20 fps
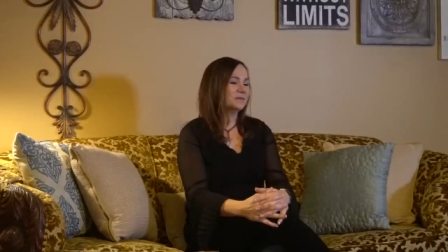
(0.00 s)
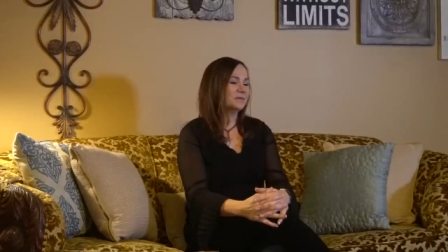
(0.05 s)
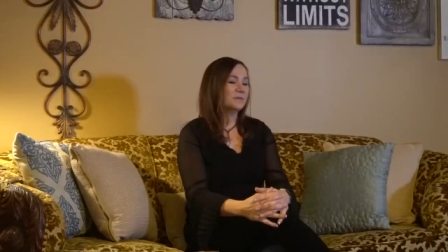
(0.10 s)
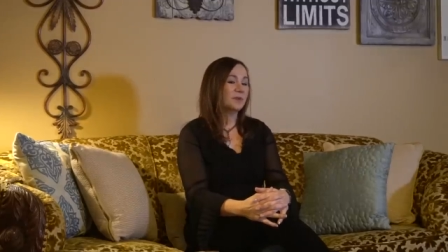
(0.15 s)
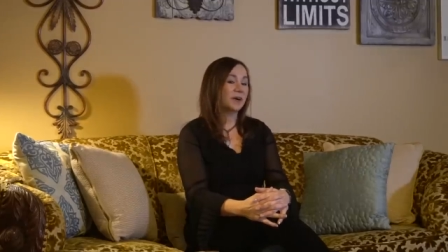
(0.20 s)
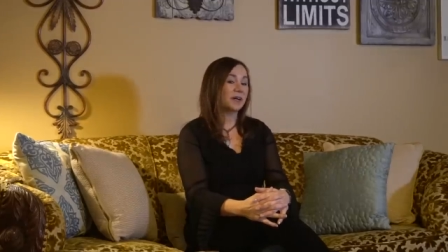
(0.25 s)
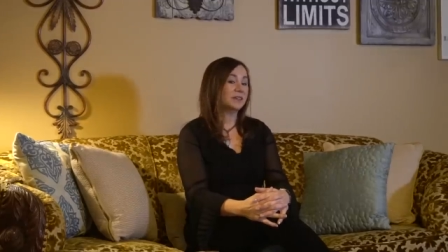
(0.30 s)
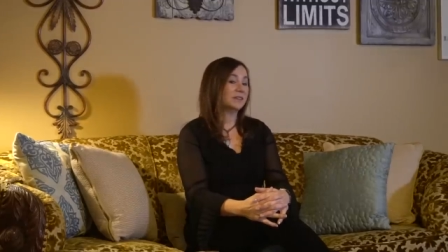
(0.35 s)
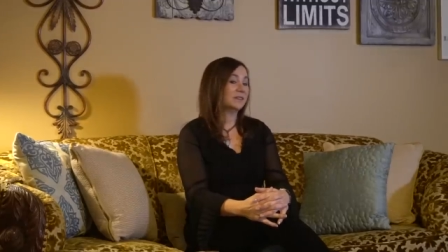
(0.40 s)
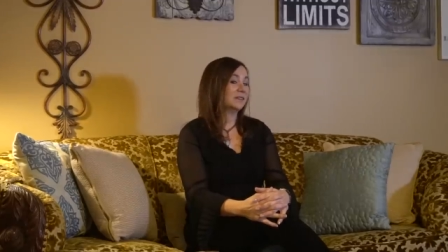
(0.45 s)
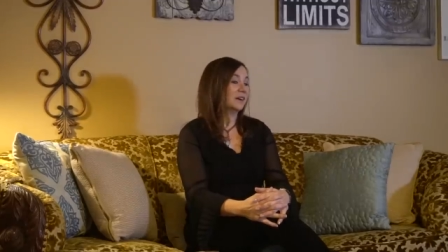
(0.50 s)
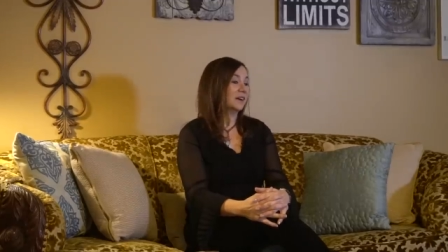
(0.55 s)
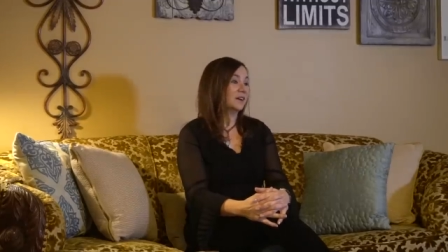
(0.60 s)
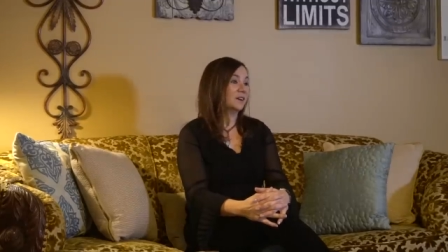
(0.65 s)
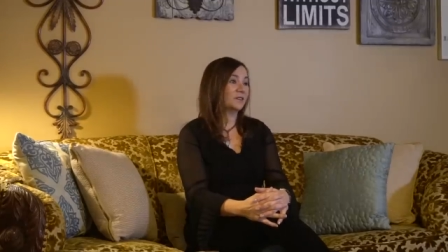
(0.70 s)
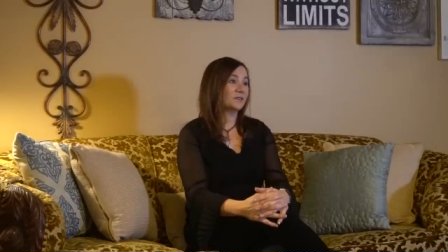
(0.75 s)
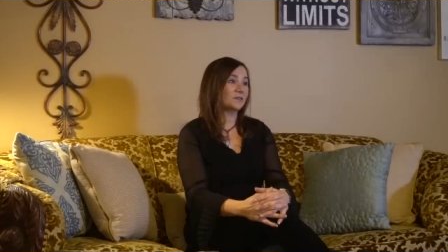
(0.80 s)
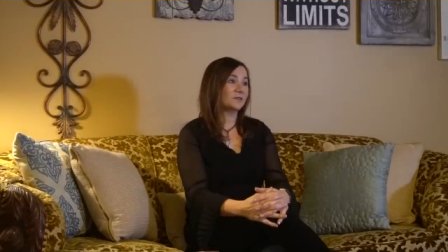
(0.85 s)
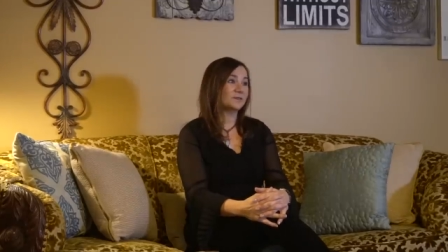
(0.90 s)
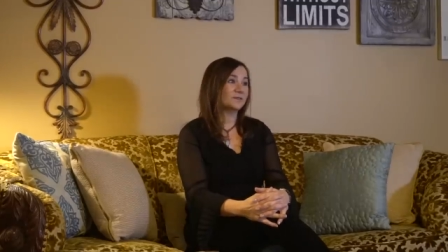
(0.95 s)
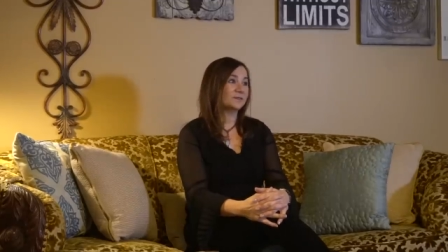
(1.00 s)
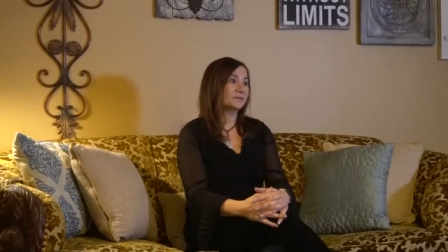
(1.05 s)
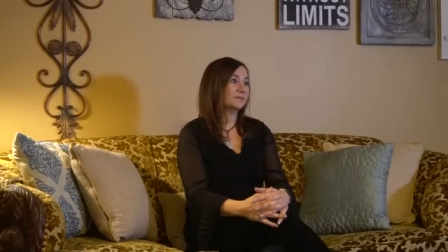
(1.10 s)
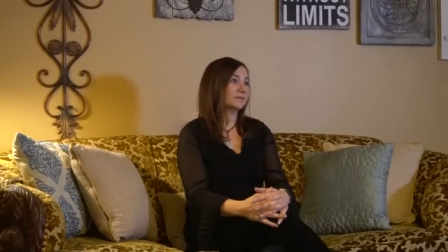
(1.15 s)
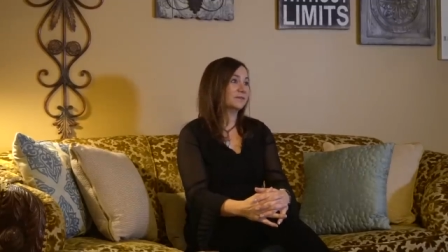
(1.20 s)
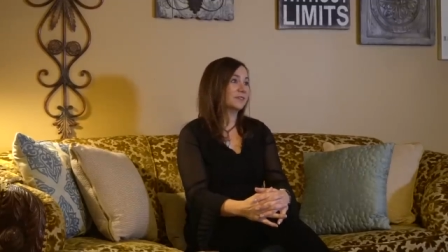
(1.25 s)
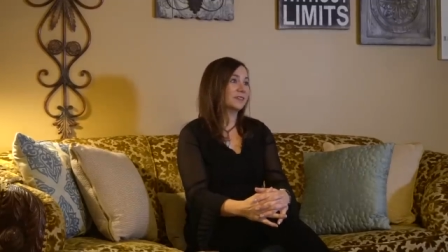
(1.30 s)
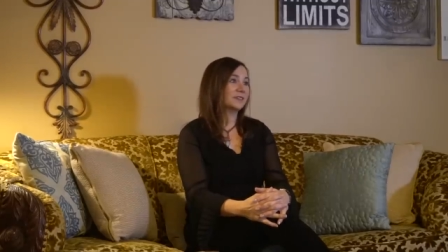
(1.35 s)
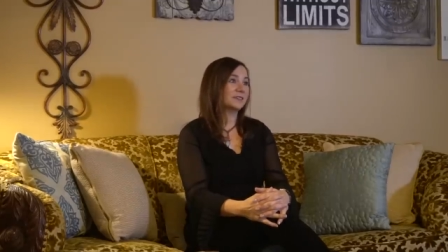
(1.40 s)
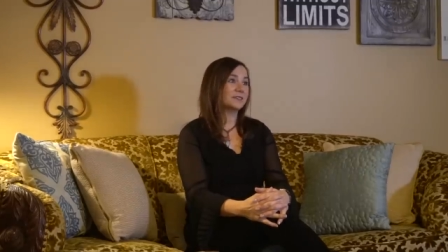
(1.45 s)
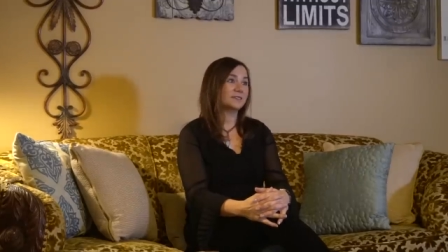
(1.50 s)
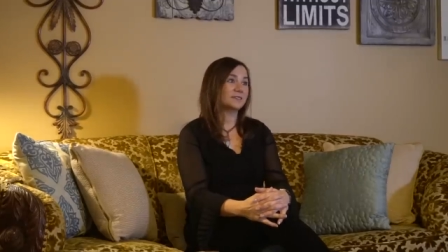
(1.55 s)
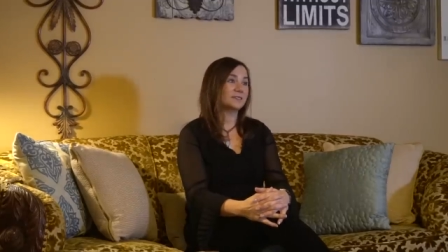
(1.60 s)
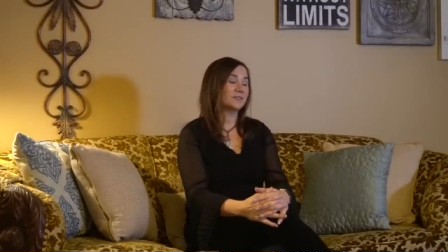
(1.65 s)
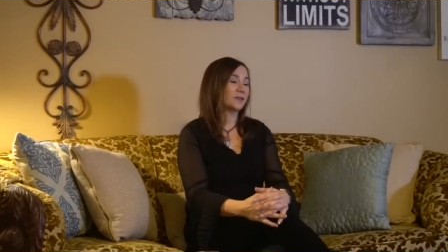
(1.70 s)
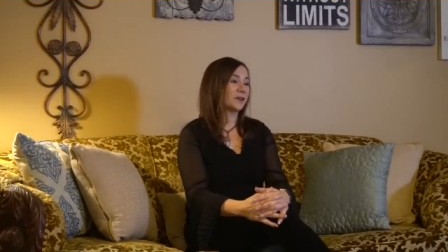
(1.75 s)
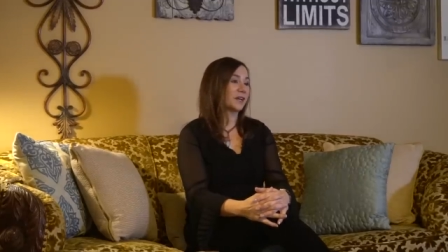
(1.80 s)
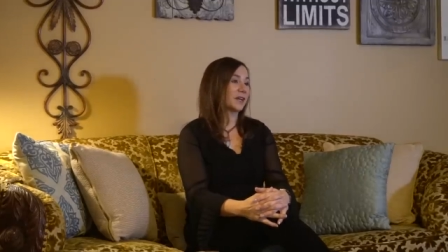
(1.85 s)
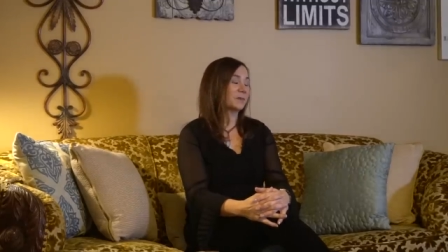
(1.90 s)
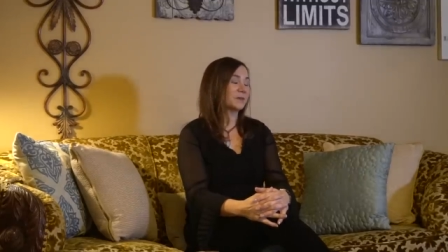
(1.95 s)
But no, no,
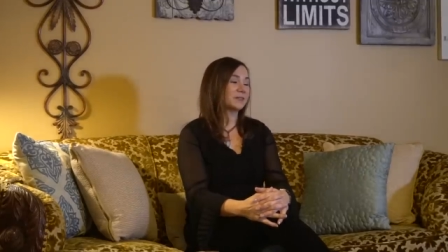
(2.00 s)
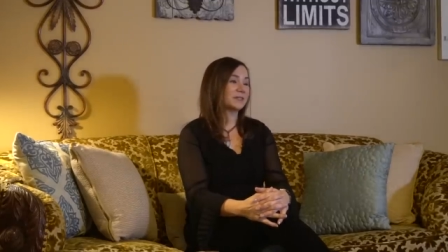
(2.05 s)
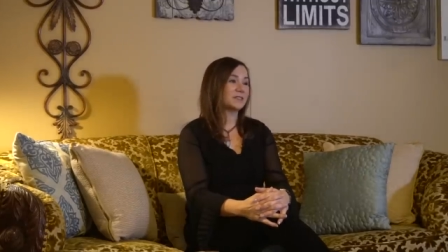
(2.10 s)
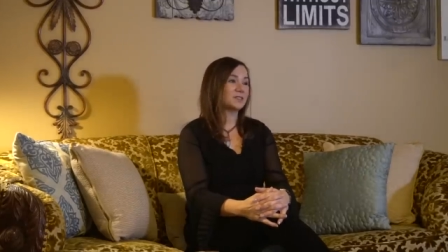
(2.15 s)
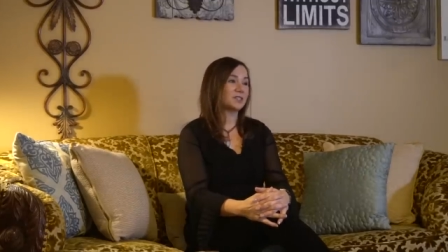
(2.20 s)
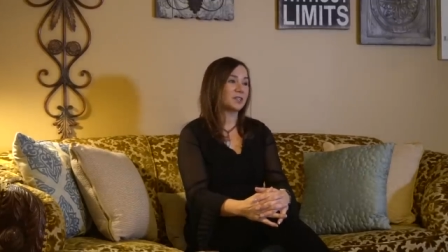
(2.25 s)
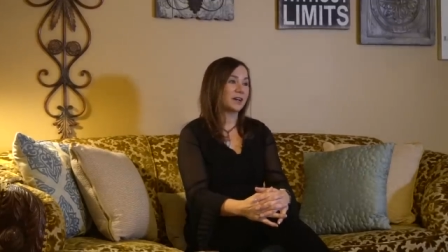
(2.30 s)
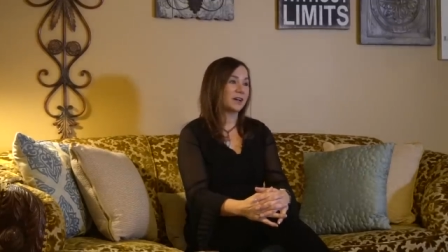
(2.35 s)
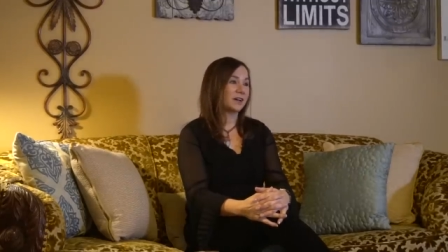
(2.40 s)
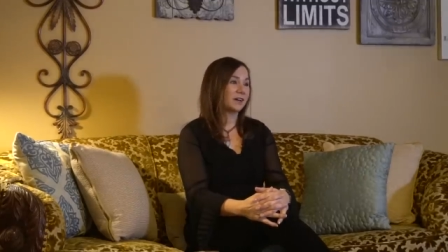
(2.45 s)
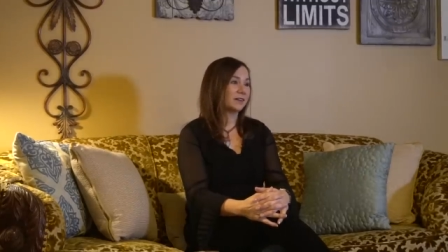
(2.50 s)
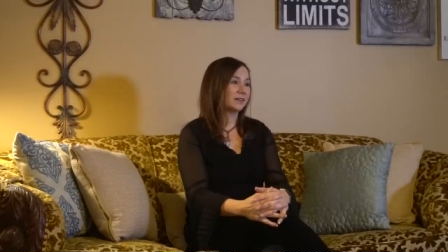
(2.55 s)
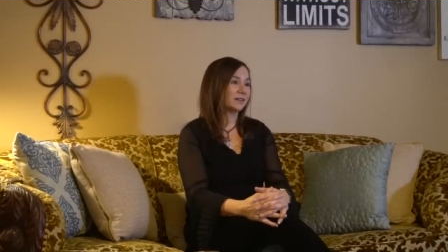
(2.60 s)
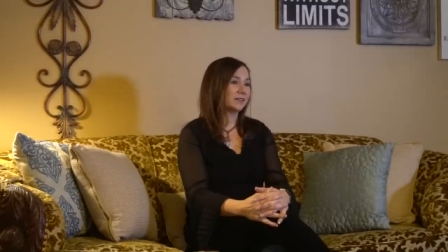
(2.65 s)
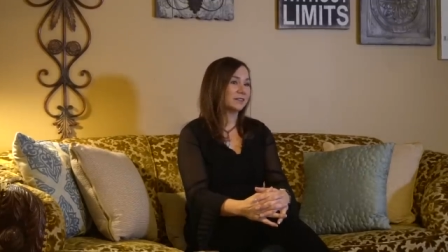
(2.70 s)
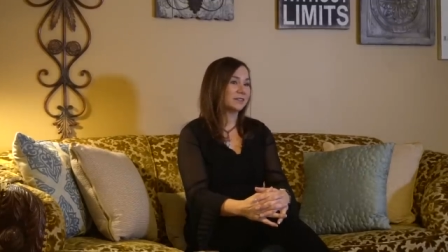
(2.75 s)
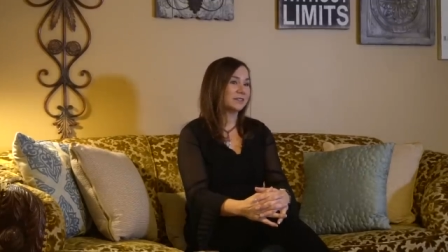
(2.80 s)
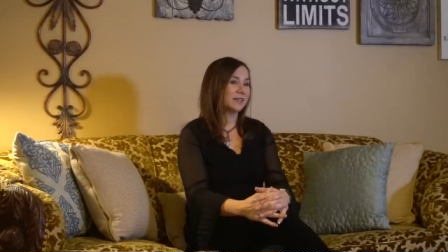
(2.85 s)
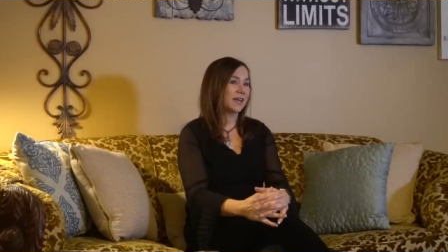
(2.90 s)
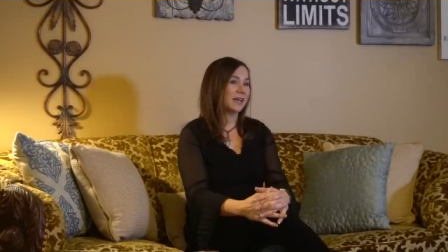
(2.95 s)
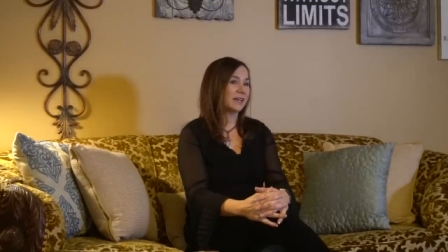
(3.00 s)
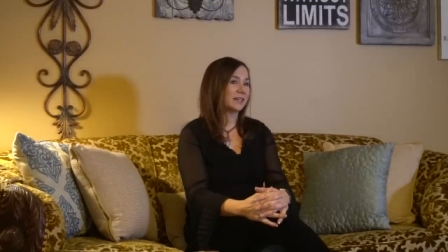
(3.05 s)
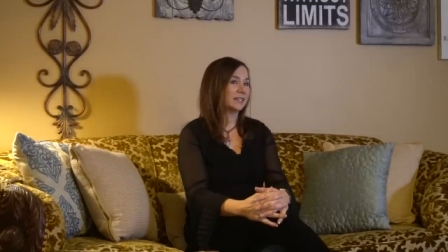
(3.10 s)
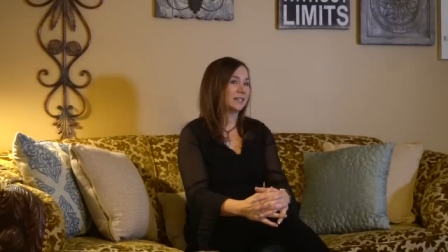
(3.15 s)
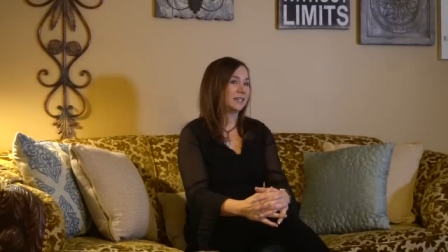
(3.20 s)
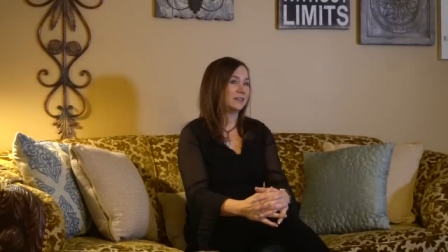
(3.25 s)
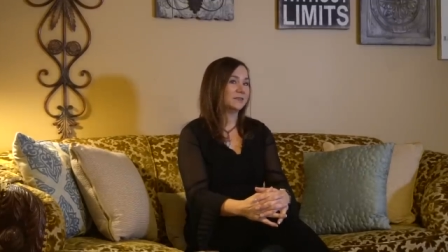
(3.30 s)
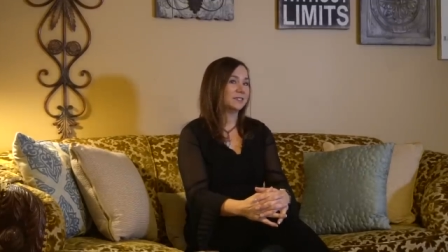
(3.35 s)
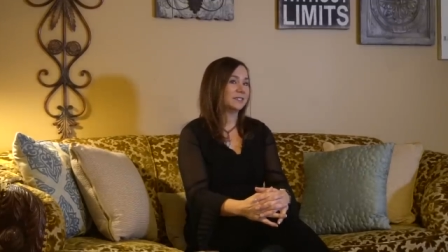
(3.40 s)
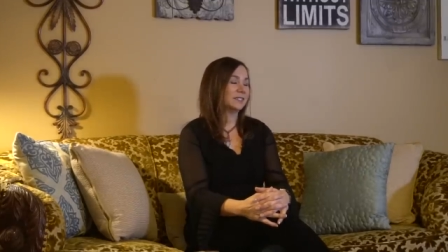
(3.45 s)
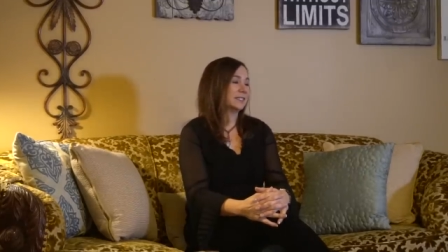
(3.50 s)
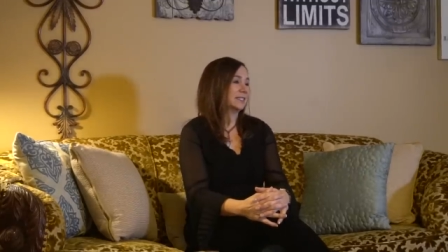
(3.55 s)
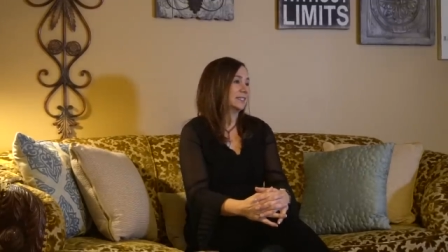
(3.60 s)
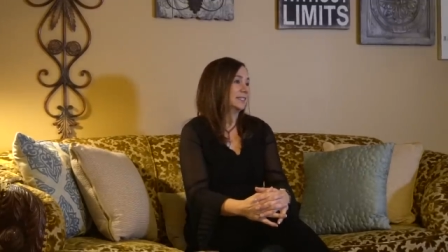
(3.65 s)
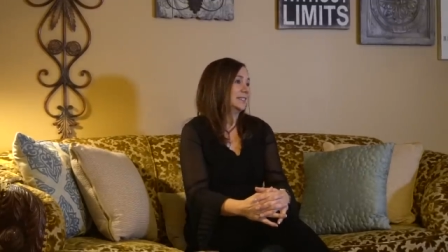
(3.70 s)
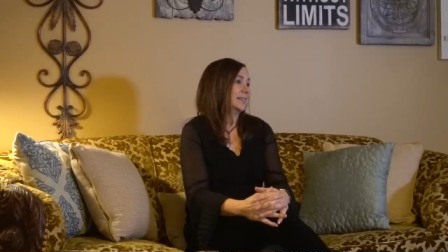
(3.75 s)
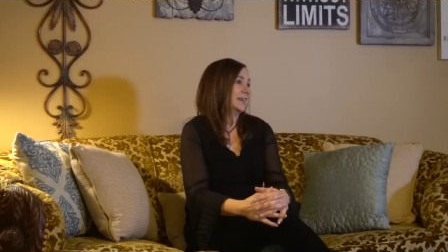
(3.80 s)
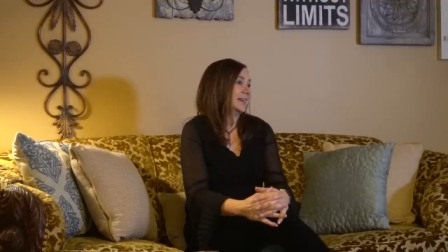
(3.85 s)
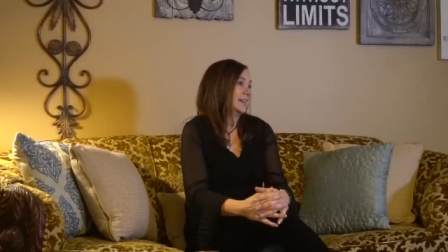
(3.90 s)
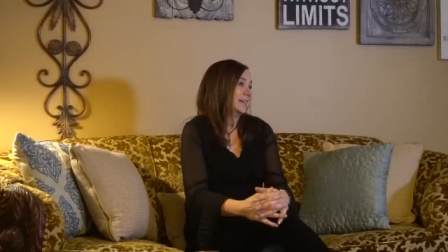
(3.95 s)
growing up as a child and even
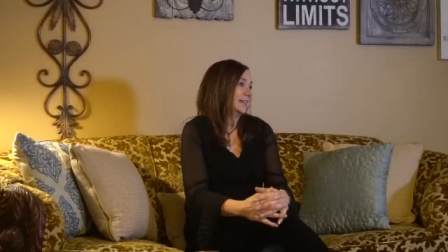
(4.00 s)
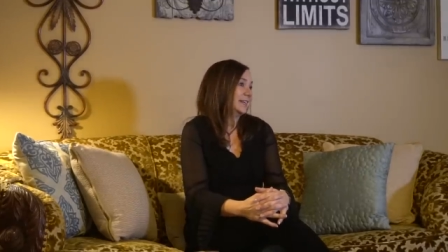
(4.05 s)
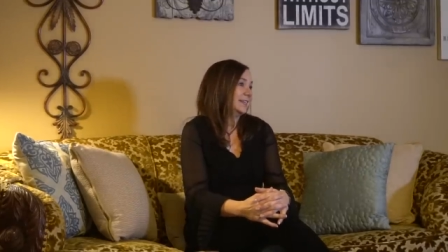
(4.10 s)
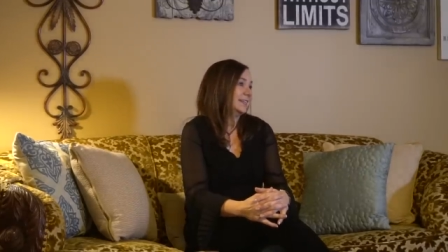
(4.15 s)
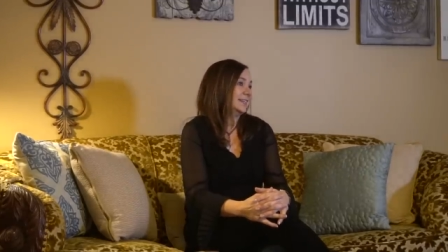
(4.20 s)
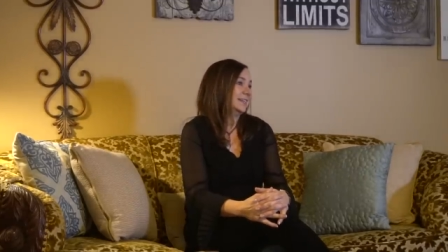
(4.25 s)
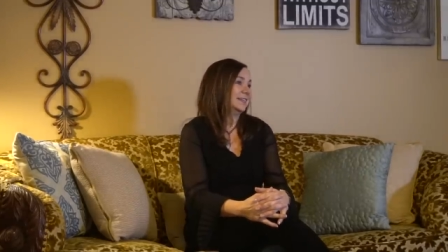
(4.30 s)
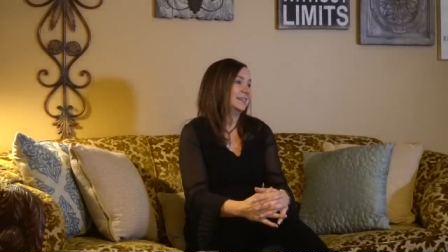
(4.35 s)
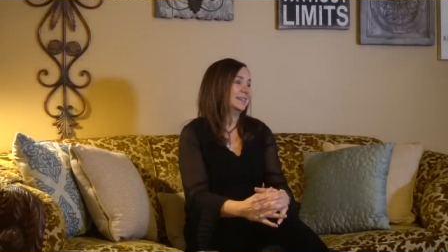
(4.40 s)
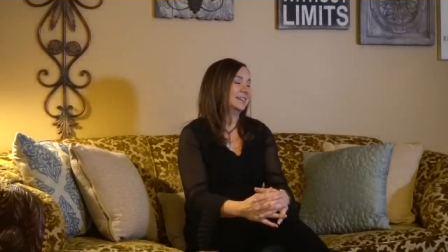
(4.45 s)
today,